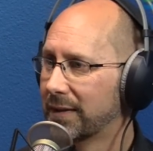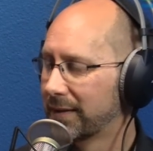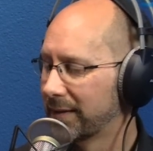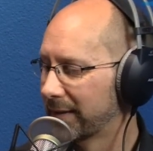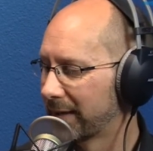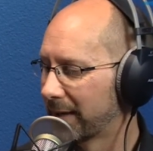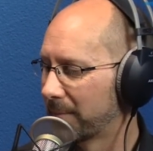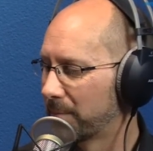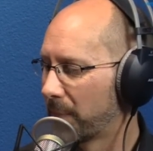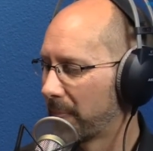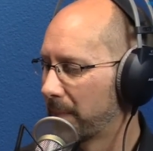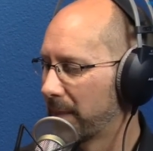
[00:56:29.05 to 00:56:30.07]

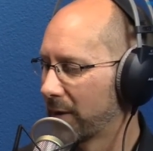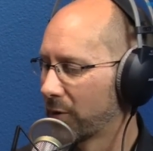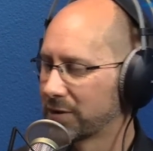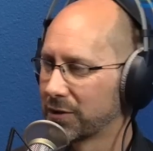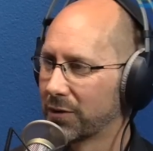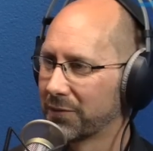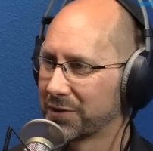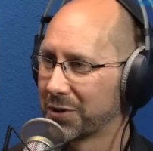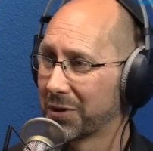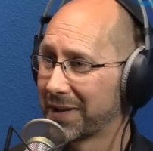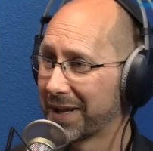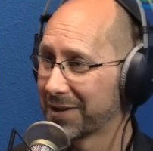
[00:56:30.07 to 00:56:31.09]
Um, now I sit obviously
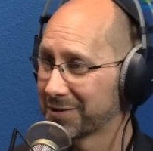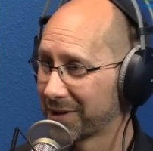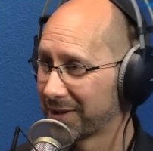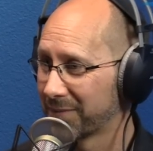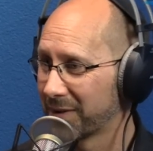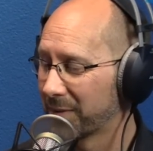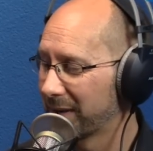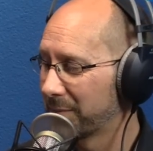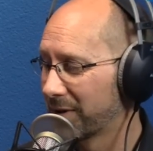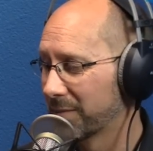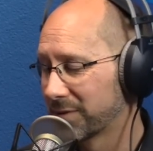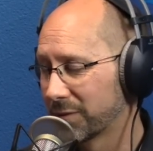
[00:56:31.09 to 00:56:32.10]
on the outside of eBay, but
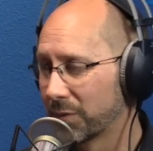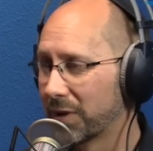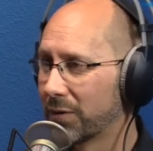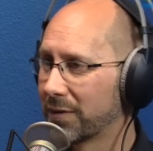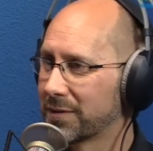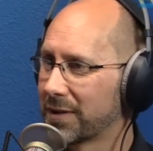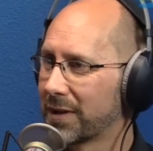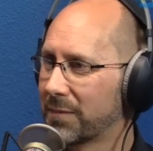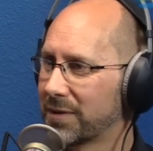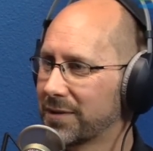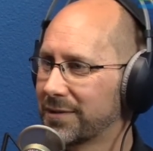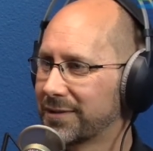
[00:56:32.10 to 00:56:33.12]
I'm still hearing the same
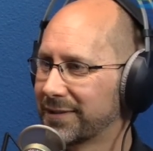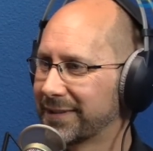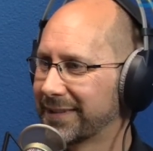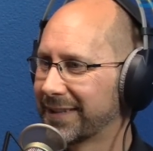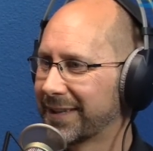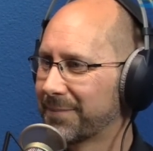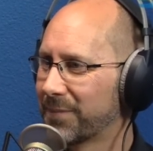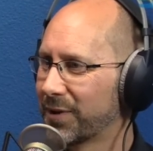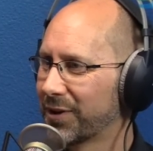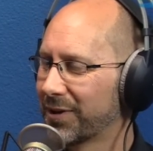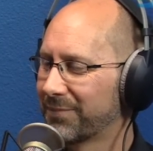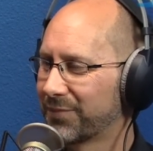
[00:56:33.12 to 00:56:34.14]
message. Um, mm-hmm.
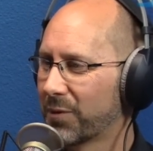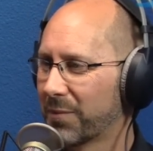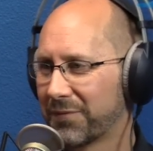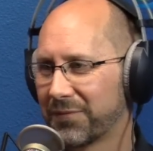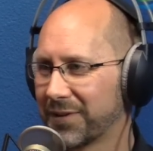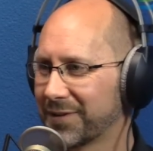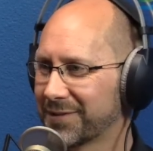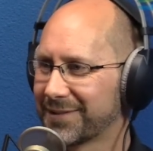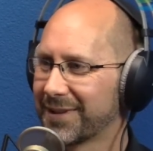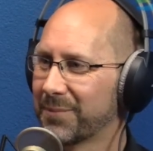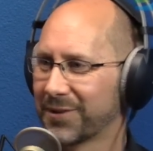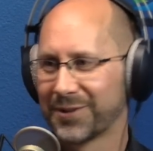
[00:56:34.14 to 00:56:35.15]
And I've got my fingers
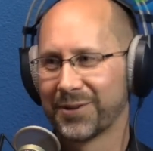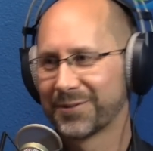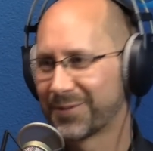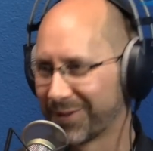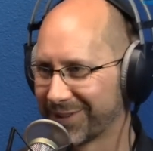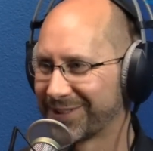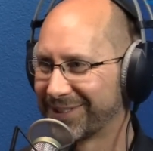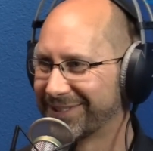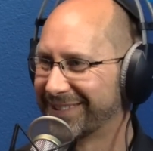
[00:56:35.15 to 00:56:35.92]
and my toes crossed. I